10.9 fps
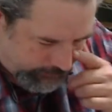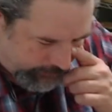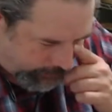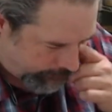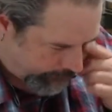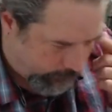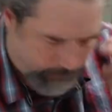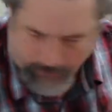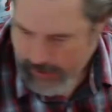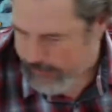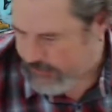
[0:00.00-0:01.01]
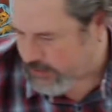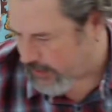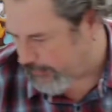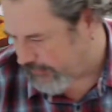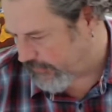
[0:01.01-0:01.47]
our 4 RAM
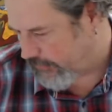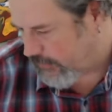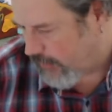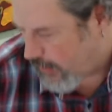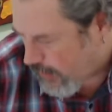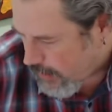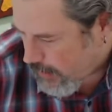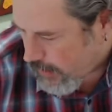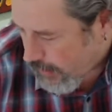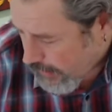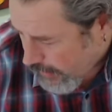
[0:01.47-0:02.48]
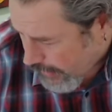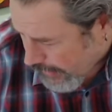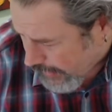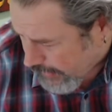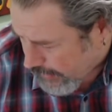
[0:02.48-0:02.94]
chips.
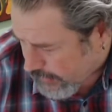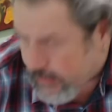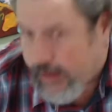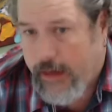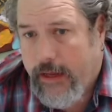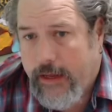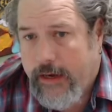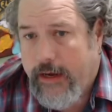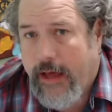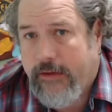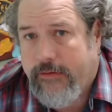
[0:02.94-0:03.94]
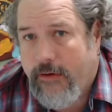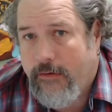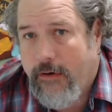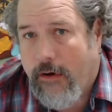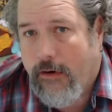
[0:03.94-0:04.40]
And next
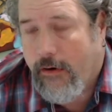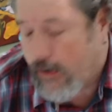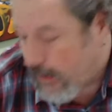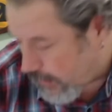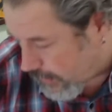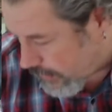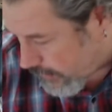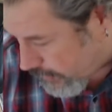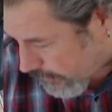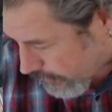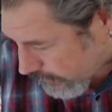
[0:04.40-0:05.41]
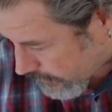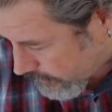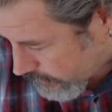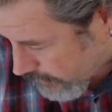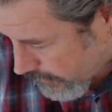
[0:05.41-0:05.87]
on our list right